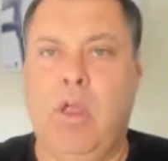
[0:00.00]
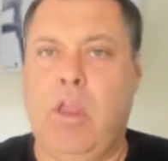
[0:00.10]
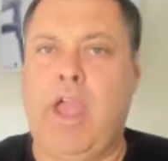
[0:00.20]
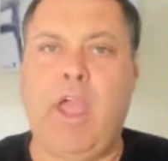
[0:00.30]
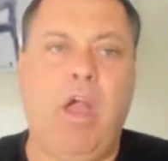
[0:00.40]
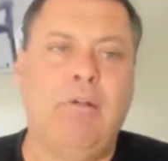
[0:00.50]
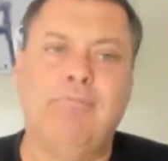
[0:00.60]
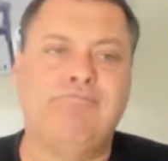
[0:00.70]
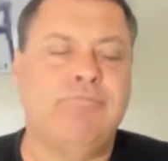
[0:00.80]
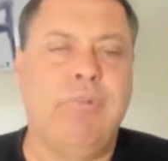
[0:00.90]
Like,
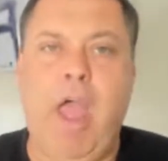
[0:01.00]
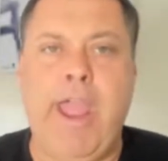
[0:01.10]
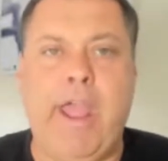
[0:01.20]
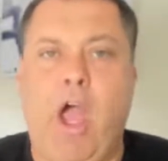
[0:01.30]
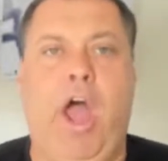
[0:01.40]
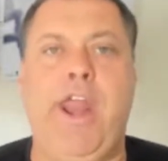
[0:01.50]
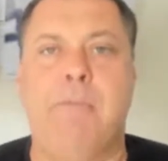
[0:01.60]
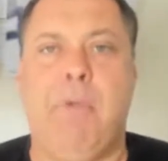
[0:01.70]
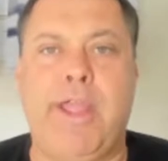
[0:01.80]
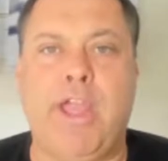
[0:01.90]
hey, I
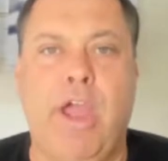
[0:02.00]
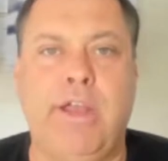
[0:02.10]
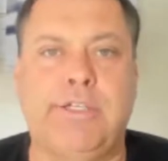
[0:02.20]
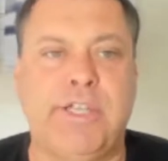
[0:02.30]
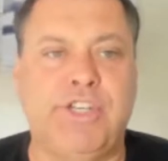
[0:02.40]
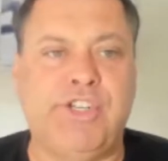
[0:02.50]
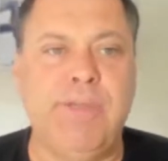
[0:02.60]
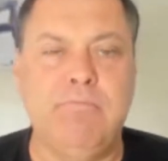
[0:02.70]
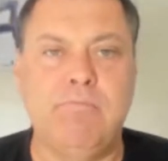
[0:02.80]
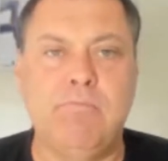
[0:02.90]
don't mind going to the
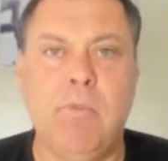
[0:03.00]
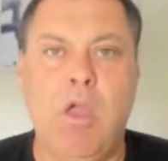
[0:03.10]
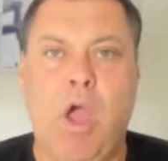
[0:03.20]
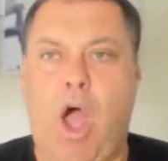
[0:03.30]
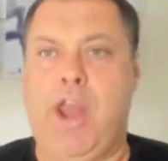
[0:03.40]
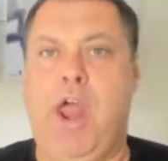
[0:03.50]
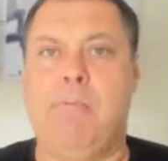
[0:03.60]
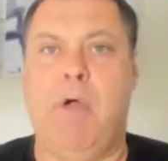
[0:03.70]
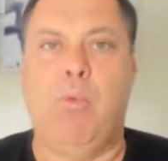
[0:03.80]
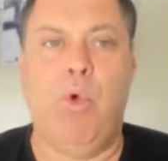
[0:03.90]
gym. I
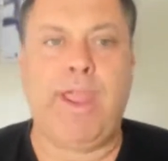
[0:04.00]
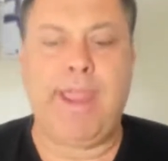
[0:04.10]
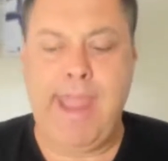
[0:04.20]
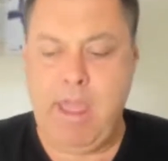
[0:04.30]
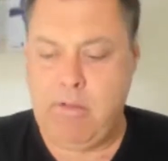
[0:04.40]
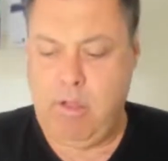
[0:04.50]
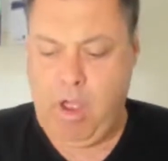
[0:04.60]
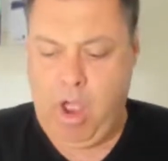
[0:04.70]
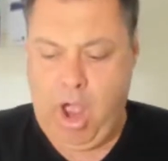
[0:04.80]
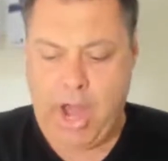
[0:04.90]
don't mind working out.
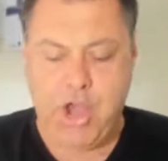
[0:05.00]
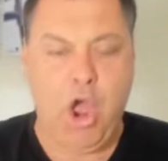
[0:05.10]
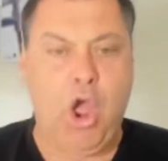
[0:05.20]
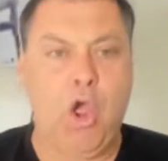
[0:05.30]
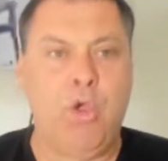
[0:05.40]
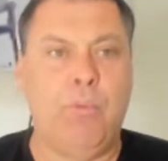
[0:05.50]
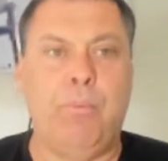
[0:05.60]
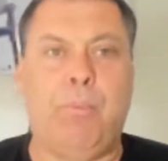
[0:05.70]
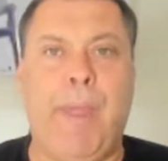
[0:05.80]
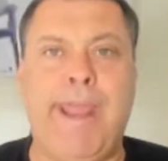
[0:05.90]
I know
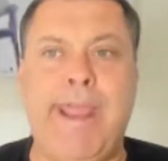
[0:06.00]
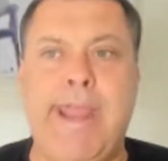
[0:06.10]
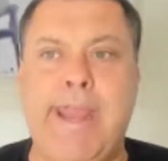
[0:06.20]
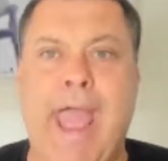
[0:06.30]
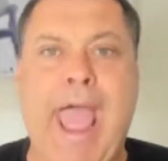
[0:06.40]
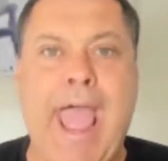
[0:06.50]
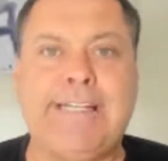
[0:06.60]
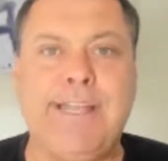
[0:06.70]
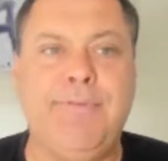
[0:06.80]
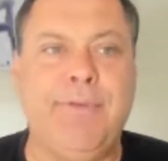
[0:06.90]
being
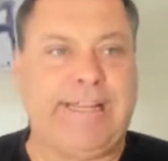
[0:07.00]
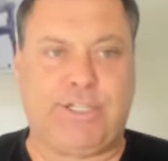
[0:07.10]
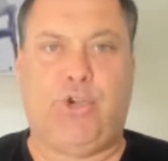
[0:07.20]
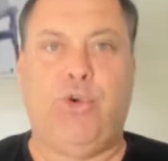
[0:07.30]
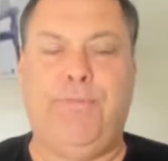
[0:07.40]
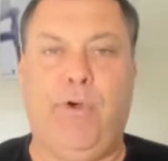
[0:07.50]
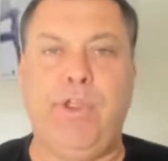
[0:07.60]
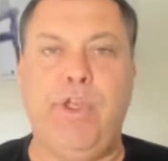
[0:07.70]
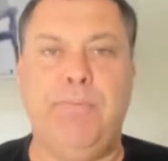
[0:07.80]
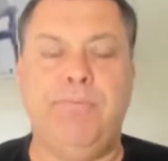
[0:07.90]
active is good for
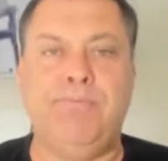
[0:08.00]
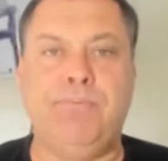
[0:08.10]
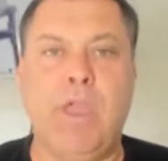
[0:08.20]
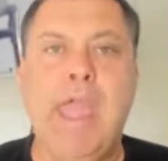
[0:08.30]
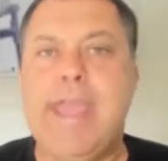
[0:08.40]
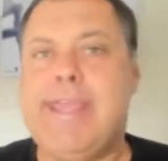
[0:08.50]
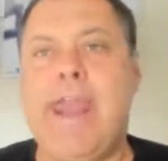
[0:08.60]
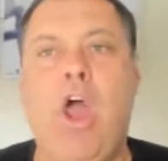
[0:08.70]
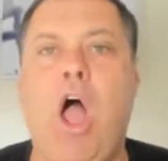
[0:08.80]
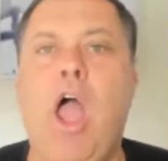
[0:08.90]
you.
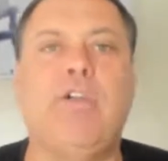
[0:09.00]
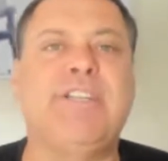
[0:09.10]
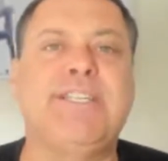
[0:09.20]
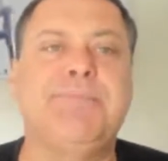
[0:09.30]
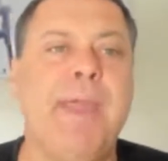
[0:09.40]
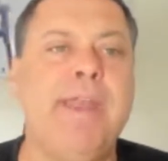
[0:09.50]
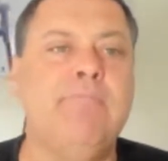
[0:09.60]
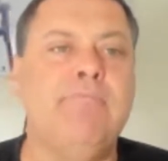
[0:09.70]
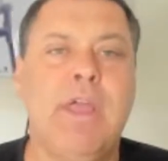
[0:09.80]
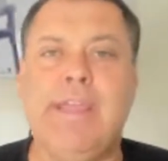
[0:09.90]
Yet I could
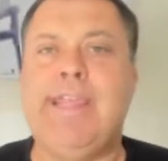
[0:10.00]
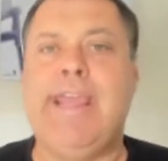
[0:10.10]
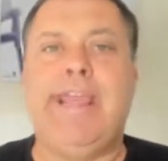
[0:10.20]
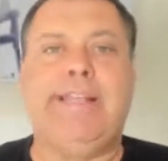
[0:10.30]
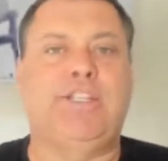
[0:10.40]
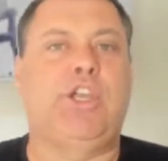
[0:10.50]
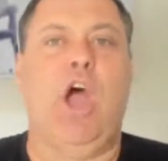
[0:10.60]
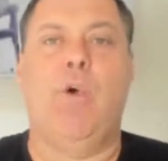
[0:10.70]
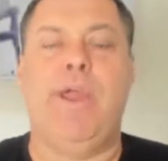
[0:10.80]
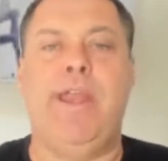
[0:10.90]
spend years
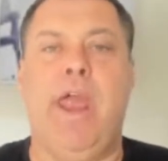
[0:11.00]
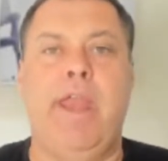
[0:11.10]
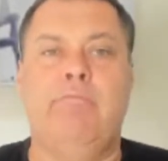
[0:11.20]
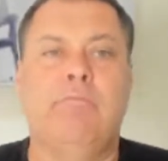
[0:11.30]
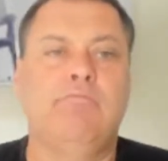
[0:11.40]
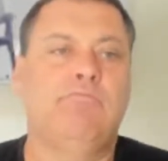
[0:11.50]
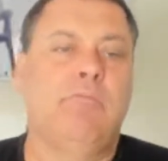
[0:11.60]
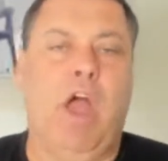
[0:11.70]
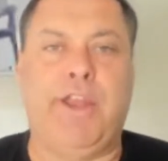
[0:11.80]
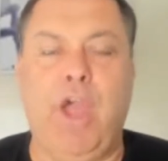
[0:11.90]
going and
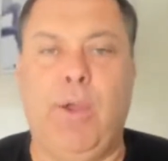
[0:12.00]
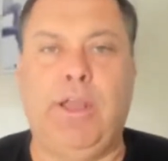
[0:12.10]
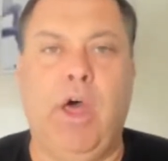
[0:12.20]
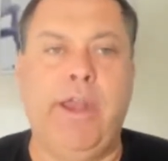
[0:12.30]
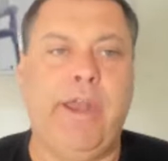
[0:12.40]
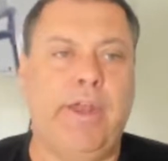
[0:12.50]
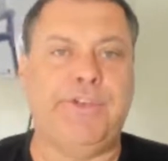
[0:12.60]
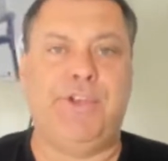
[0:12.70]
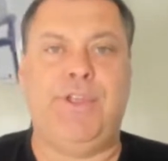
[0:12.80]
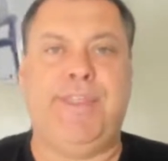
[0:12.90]
I'd go along and
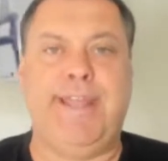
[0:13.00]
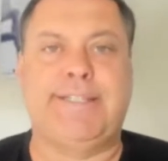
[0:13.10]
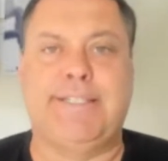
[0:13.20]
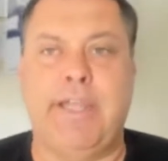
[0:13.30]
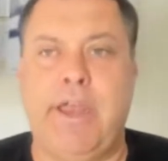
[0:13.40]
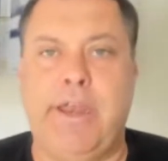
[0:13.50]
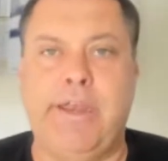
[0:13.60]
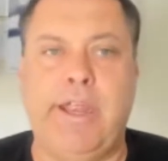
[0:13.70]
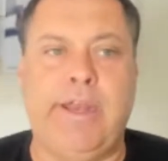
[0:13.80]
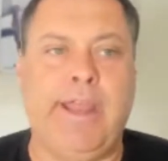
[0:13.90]
I'd do this, and
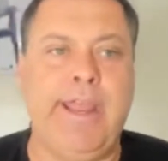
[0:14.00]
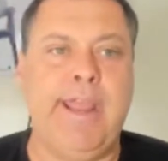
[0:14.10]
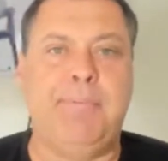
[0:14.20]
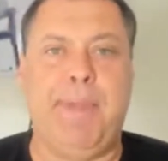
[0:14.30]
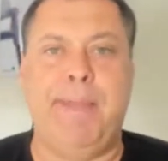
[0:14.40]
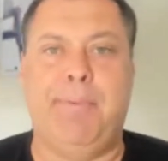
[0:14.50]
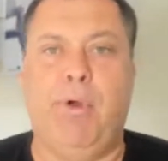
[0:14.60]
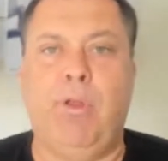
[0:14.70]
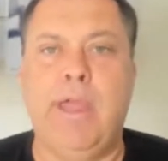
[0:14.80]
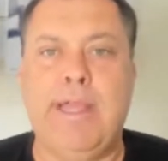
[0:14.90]
you'd hear
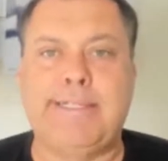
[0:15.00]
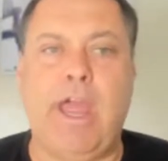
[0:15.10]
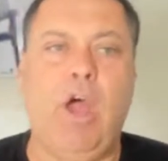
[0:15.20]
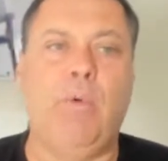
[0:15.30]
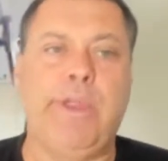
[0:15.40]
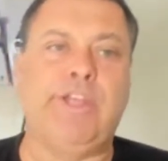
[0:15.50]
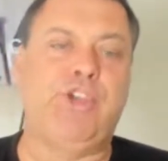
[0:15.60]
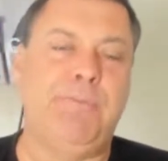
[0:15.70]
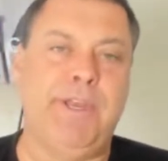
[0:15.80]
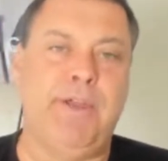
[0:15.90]
people say, oh, well, you
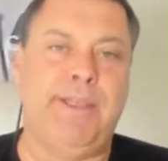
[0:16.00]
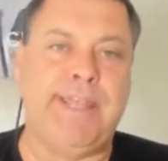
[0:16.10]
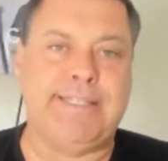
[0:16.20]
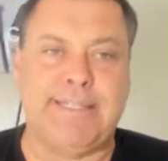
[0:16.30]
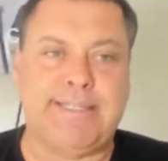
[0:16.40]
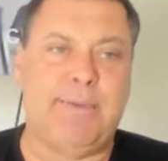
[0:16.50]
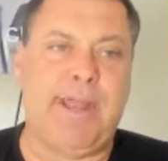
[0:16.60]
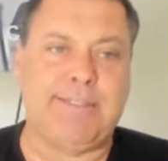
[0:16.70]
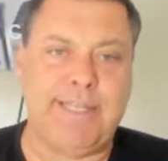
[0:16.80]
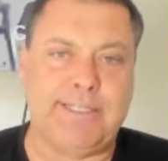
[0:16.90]
should be doing this. And someone
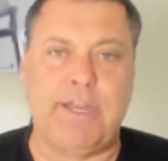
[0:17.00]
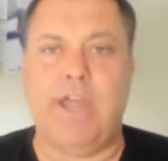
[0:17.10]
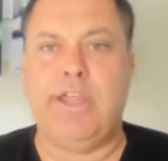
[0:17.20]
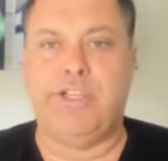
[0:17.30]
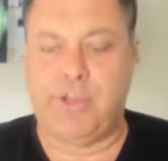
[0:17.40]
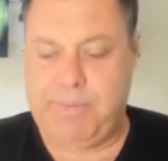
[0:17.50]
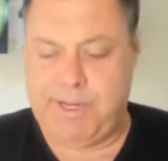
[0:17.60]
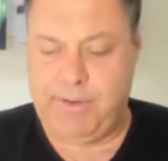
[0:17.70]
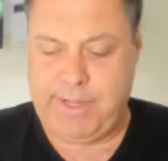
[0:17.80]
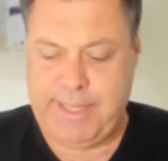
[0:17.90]
else says, no, you should be
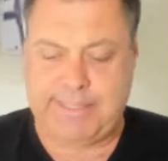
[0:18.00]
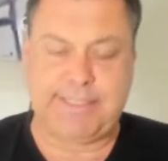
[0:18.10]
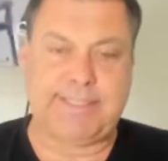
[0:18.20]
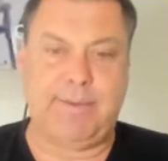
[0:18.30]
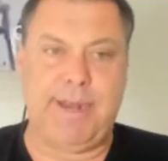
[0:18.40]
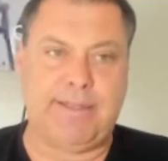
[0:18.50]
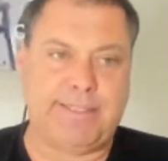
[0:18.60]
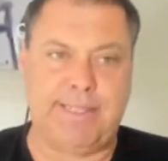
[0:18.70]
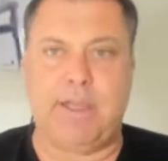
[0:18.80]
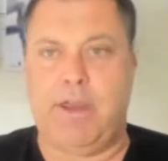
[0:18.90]
doing this. And someone else
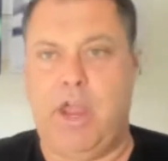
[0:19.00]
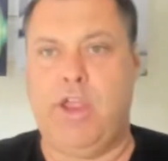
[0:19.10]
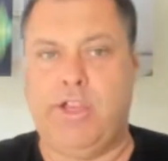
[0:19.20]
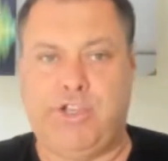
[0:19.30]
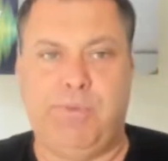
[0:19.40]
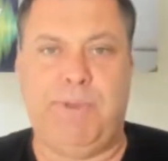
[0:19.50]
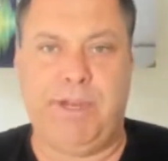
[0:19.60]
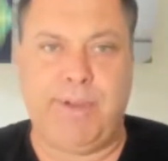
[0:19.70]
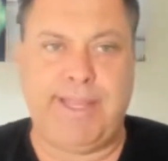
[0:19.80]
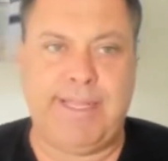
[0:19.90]
says, oh, no, you should be
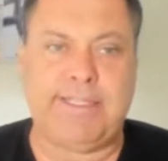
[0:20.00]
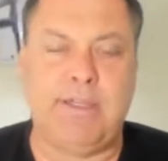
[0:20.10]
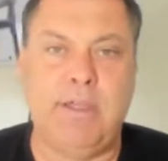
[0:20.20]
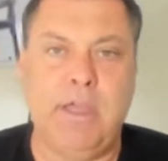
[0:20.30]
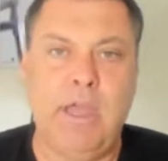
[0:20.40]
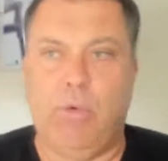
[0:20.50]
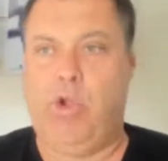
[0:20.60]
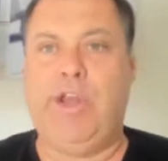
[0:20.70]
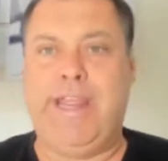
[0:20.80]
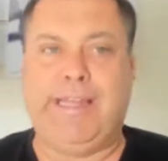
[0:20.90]
doing this.
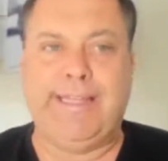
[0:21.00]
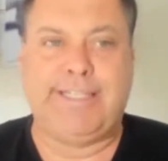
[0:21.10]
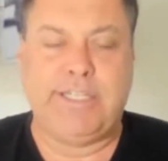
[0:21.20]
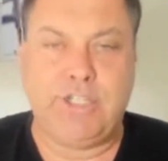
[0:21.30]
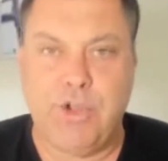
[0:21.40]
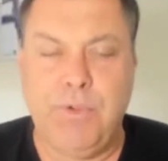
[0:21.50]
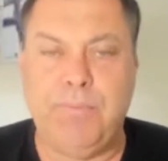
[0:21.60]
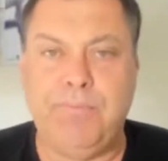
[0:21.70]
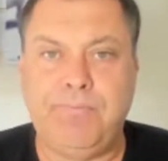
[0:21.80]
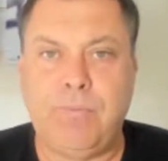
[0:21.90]
Who do you listen to?
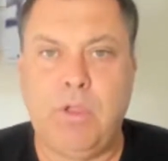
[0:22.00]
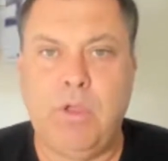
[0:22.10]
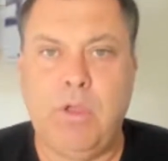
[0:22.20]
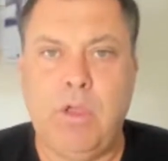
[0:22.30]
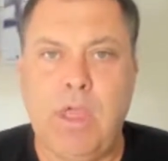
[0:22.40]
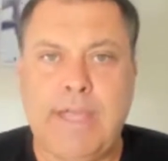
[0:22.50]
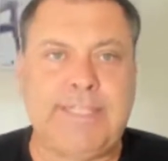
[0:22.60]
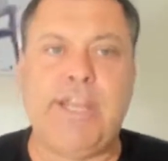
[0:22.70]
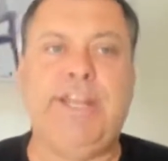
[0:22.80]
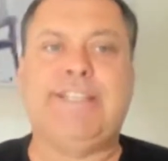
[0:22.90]
So
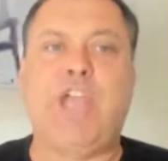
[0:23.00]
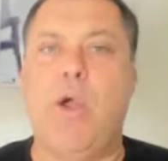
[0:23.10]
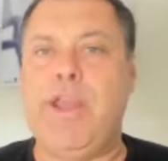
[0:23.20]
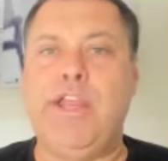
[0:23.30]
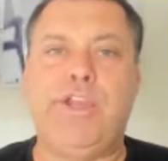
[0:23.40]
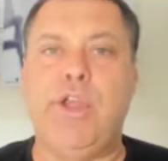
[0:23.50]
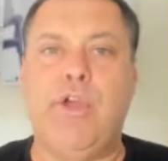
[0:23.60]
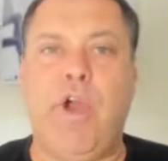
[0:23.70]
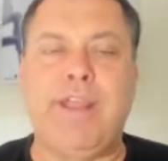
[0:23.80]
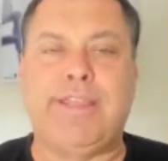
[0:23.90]
you just go and you do
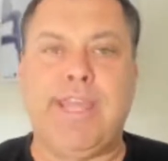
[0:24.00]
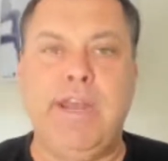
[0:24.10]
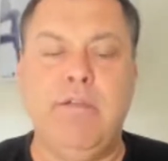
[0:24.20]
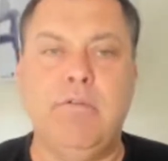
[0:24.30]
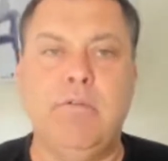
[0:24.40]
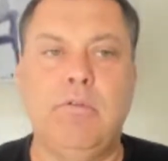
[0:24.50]
your own thing